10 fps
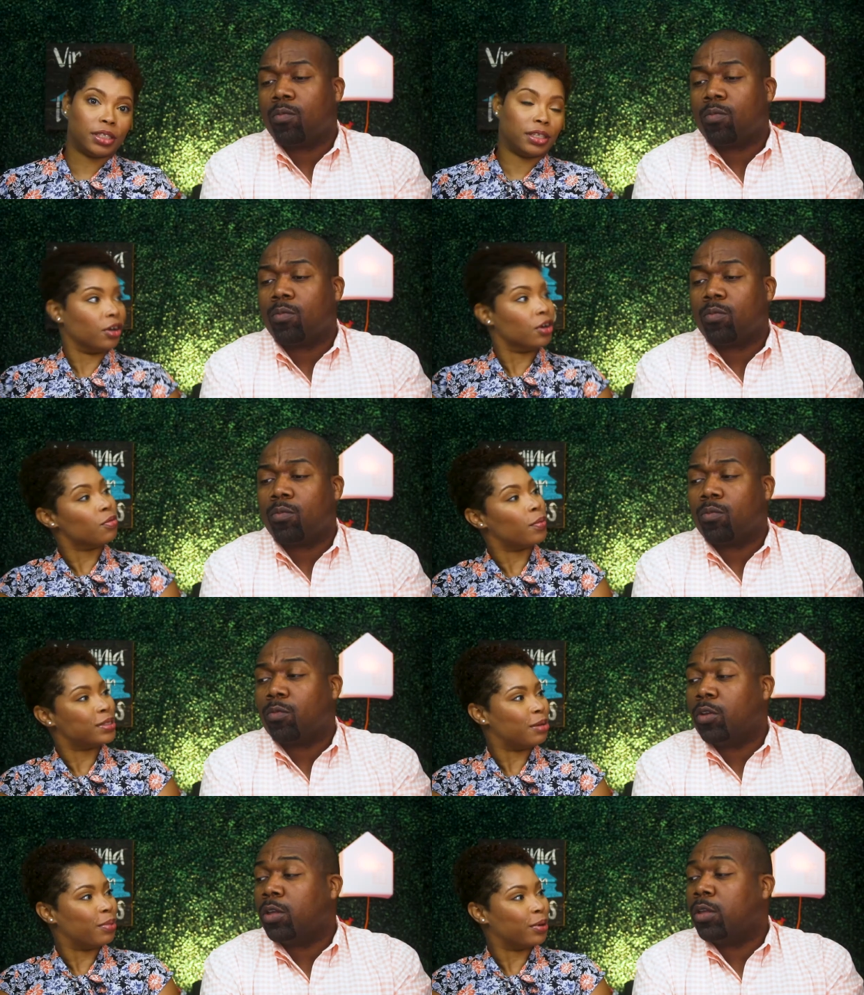Speaker 1: center. Remember, we
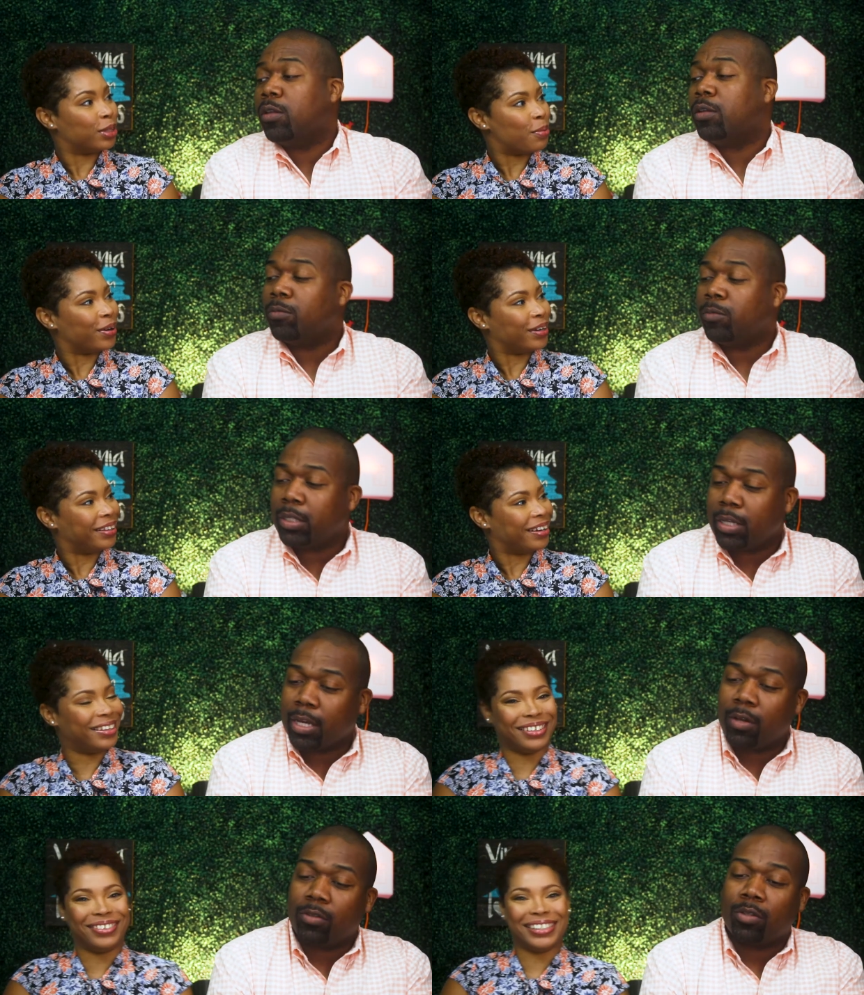went to a birthday party We
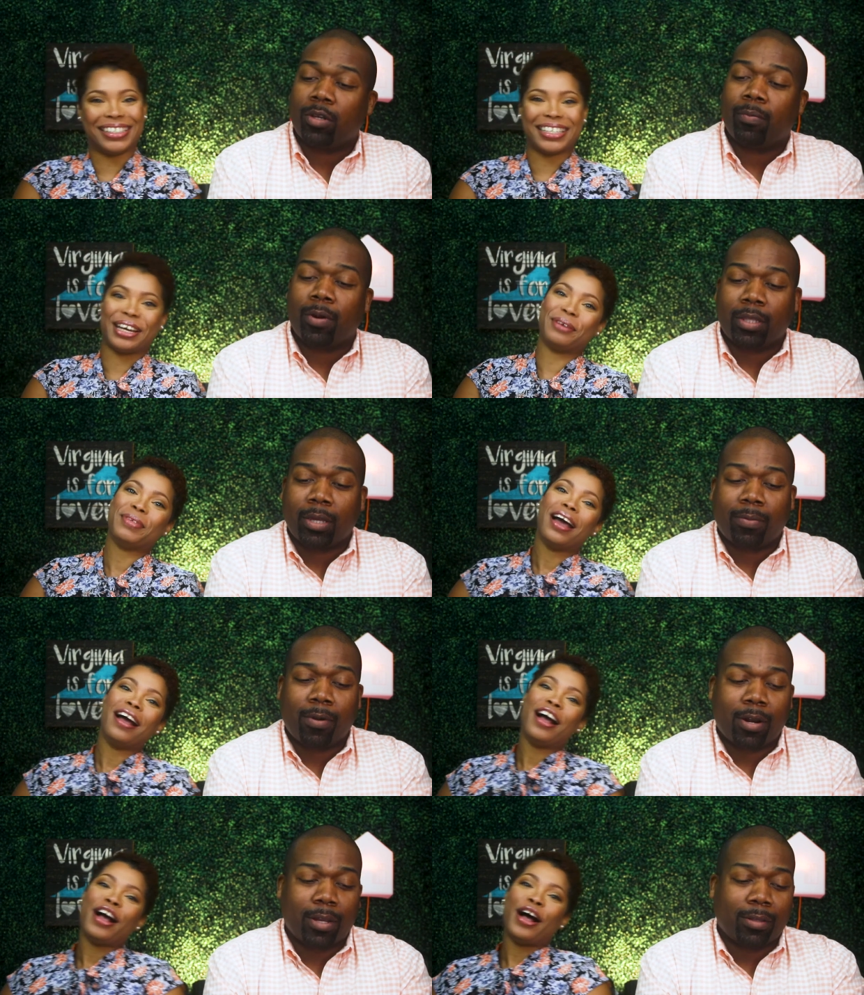did go to a birthday
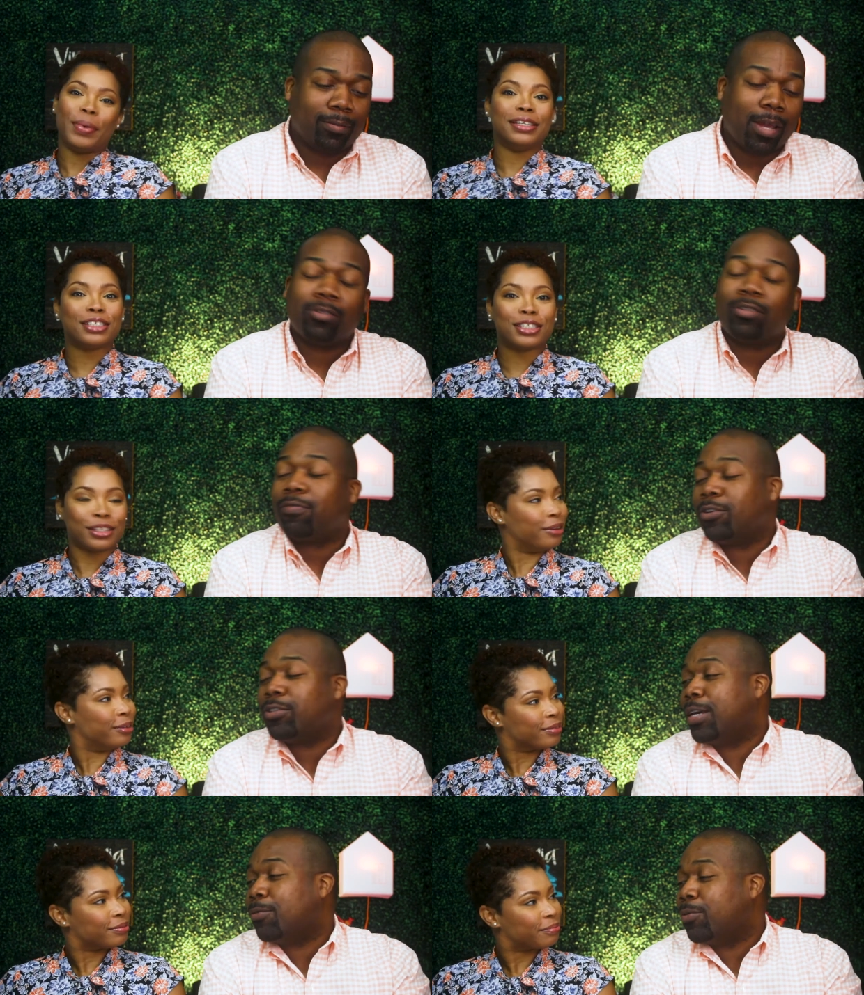
Speaker 2: party. That was the
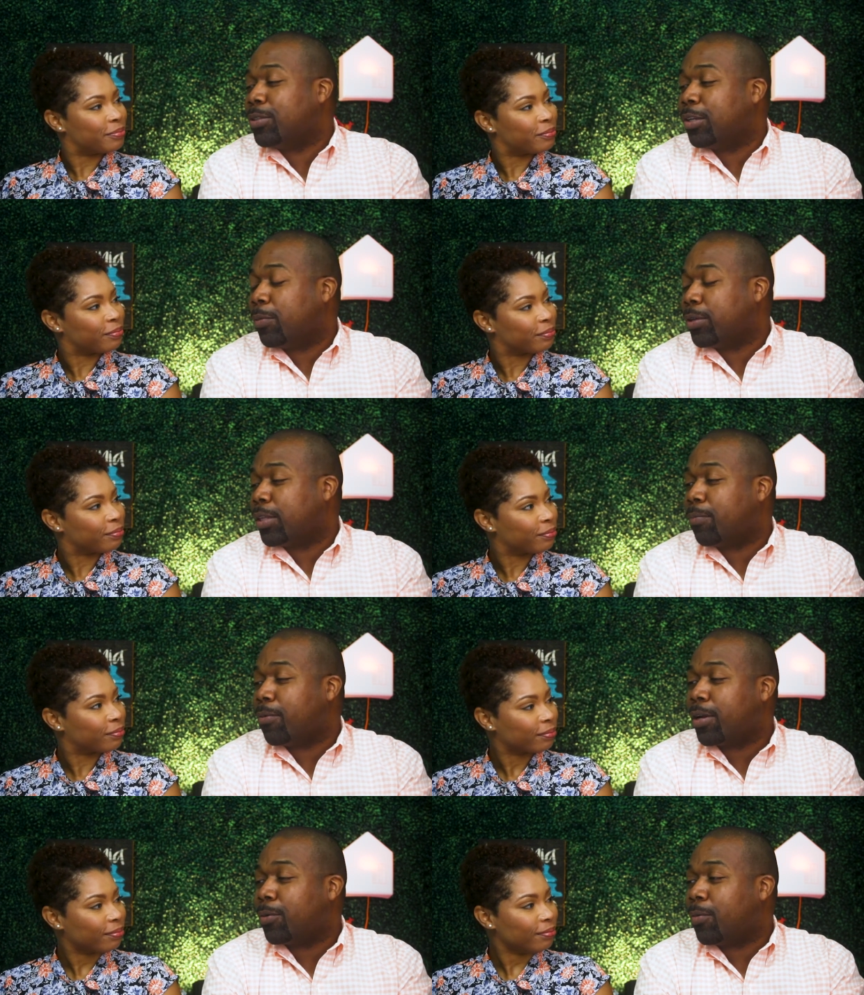first time we went to a birthday
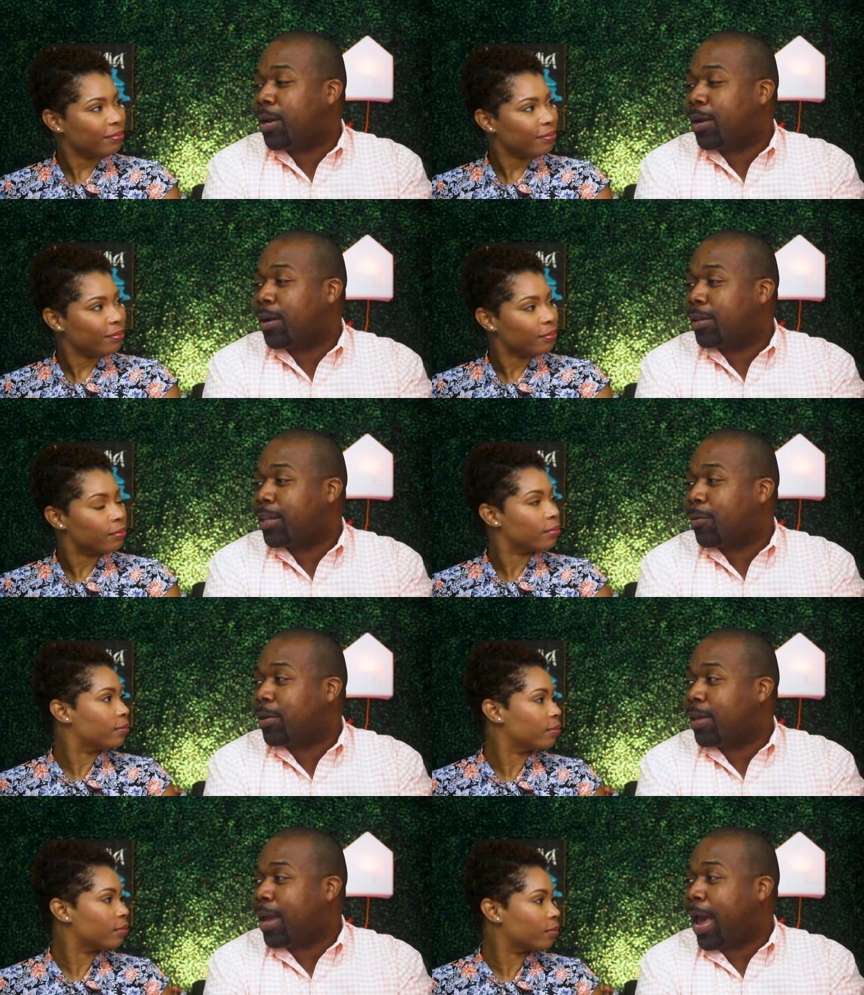party where there
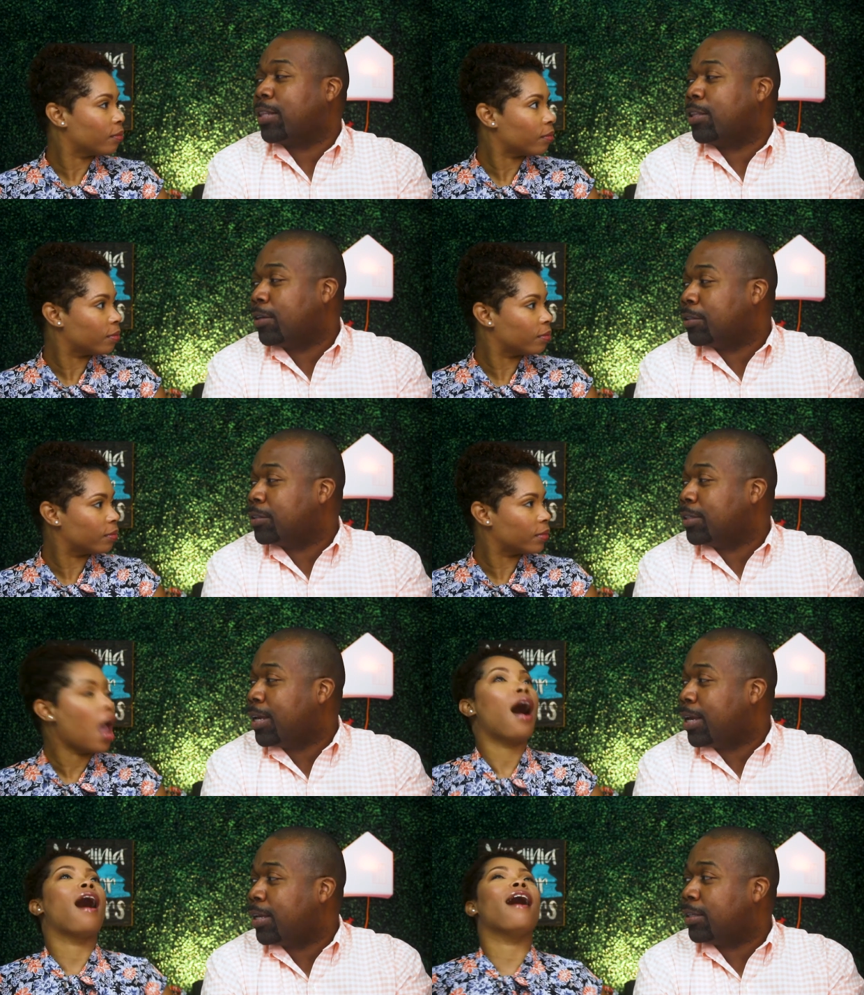were actors.
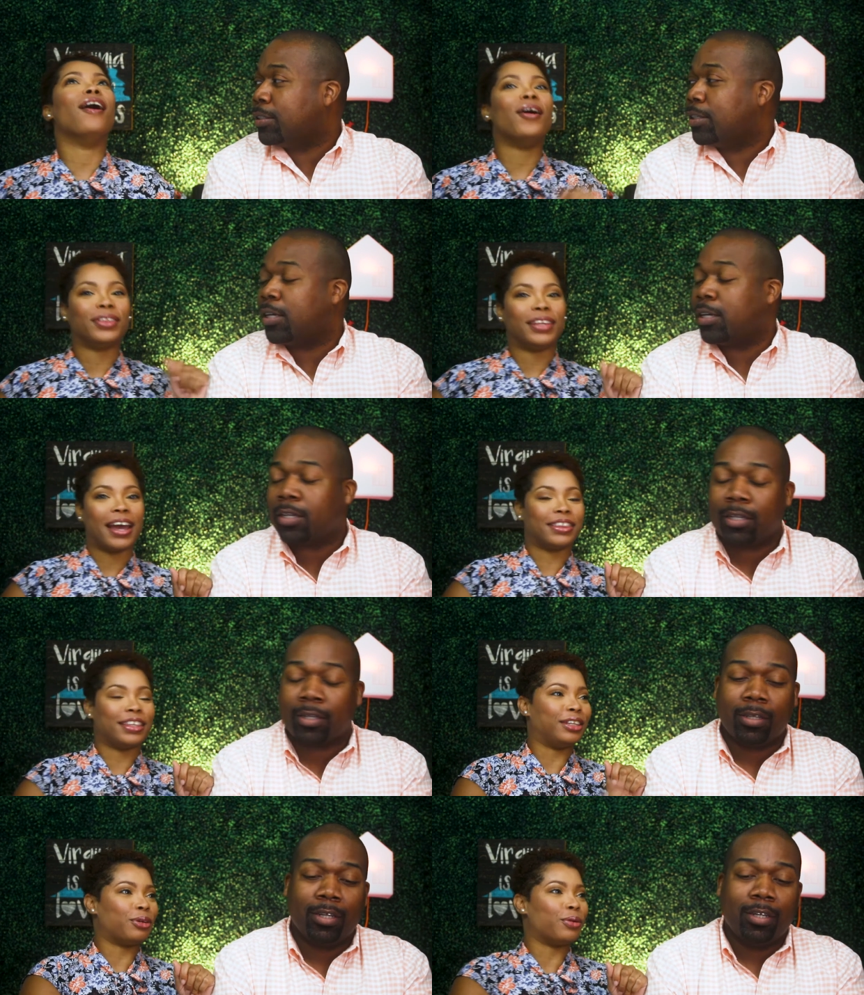They had
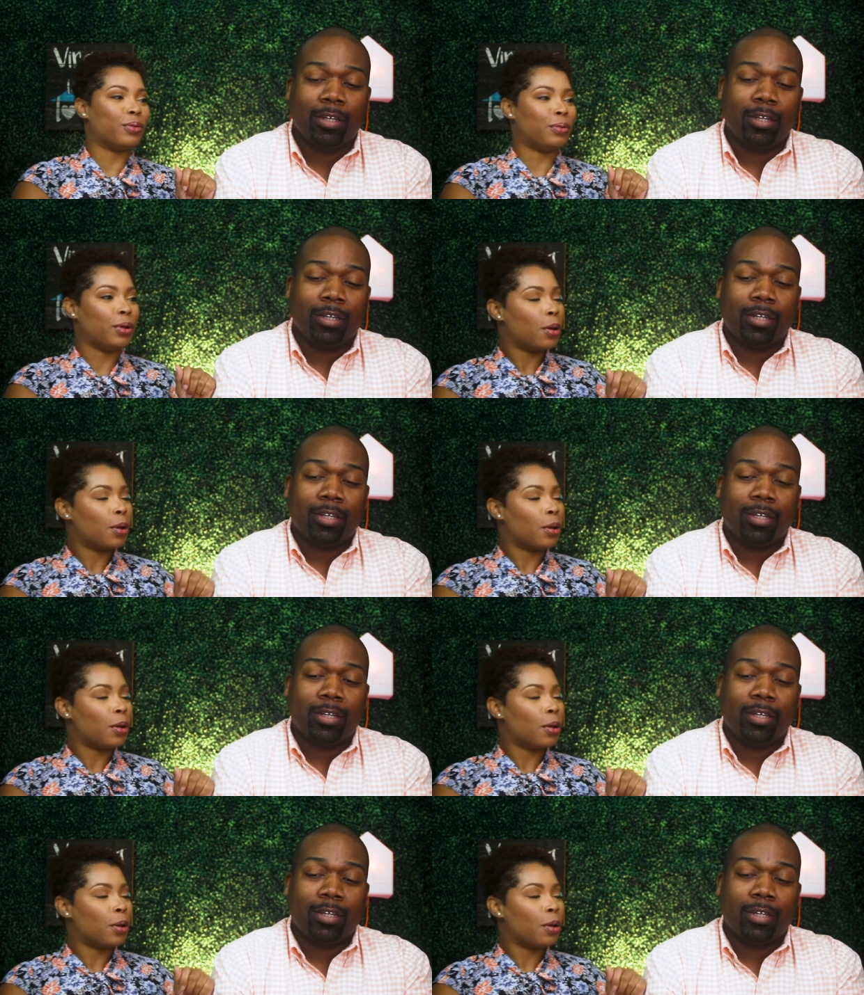the little